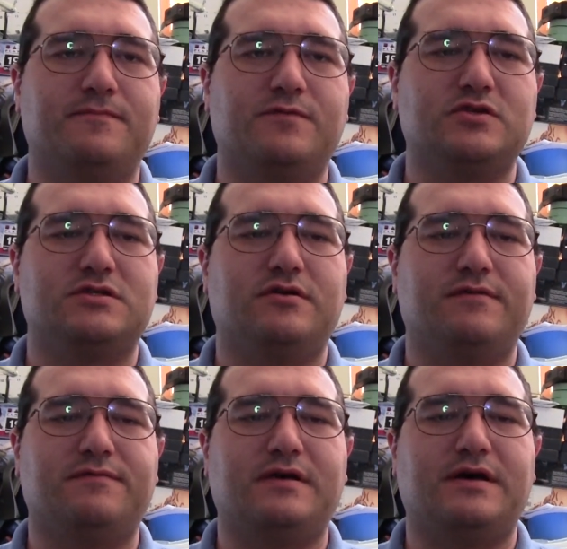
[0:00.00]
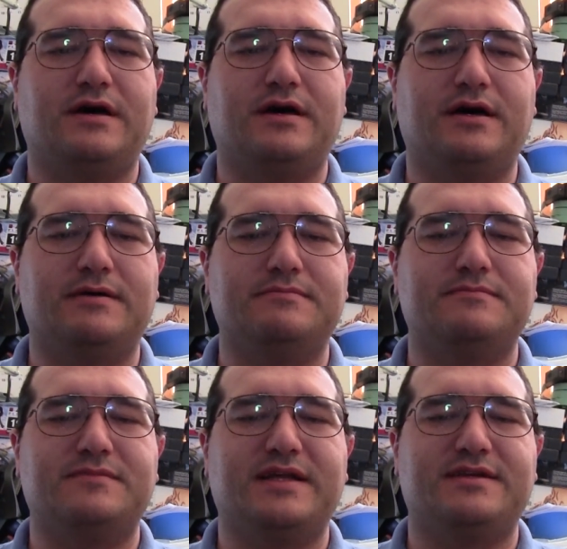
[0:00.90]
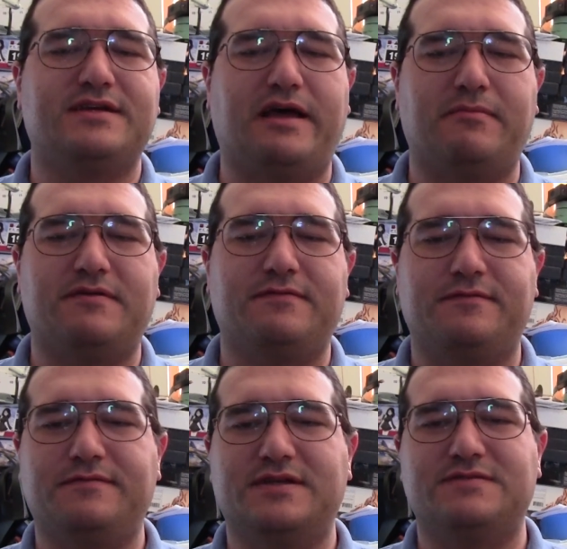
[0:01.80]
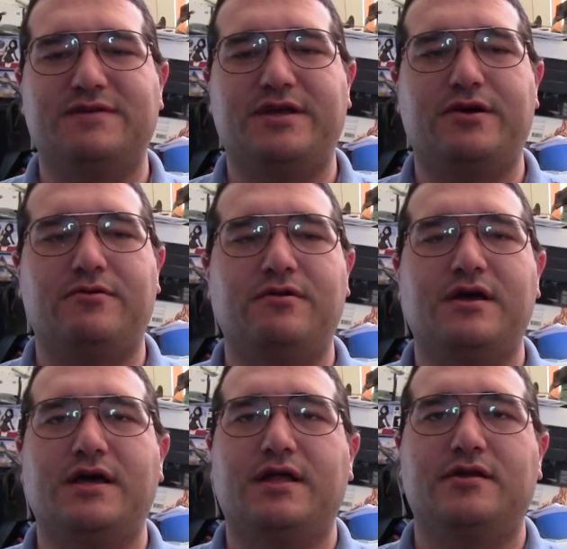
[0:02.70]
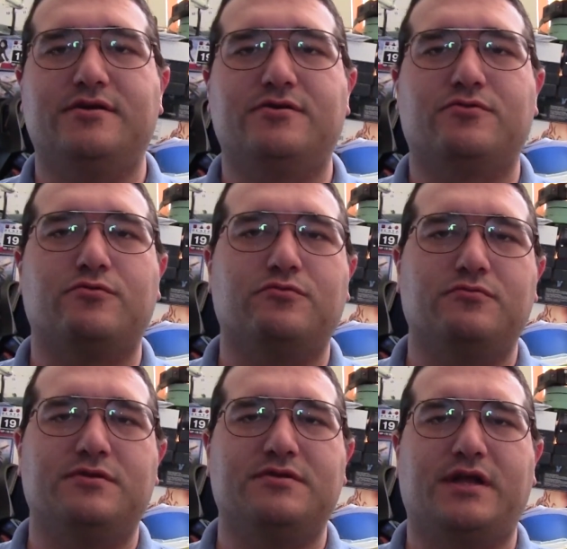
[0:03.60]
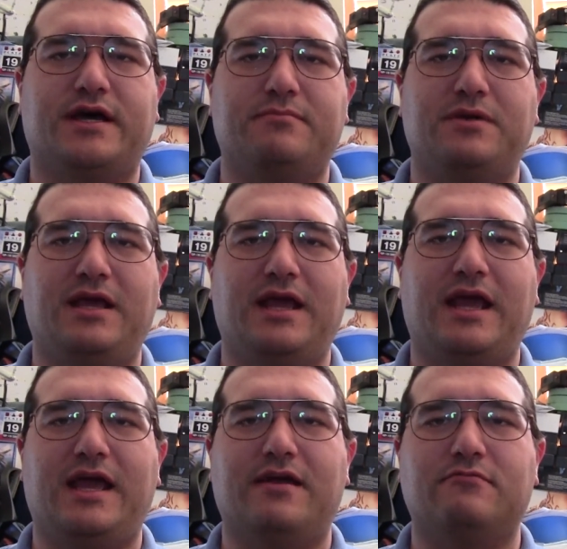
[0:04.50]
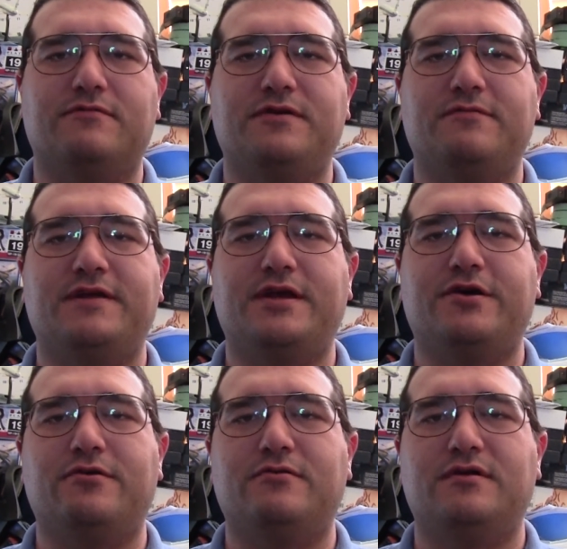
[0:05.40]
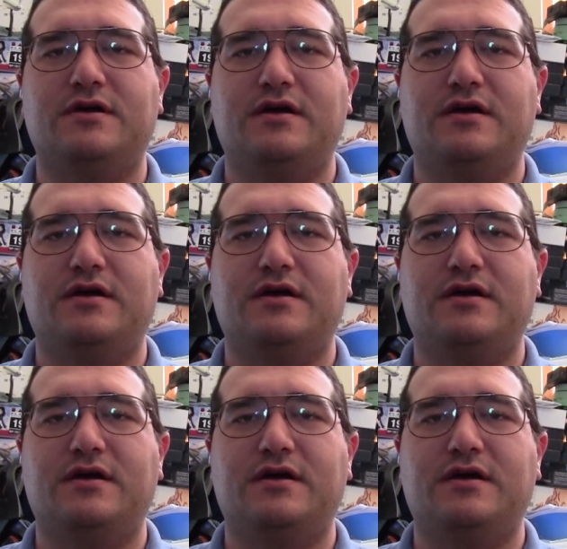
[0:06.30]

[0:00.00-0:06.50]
First off, at the time of this video, there will not be a review video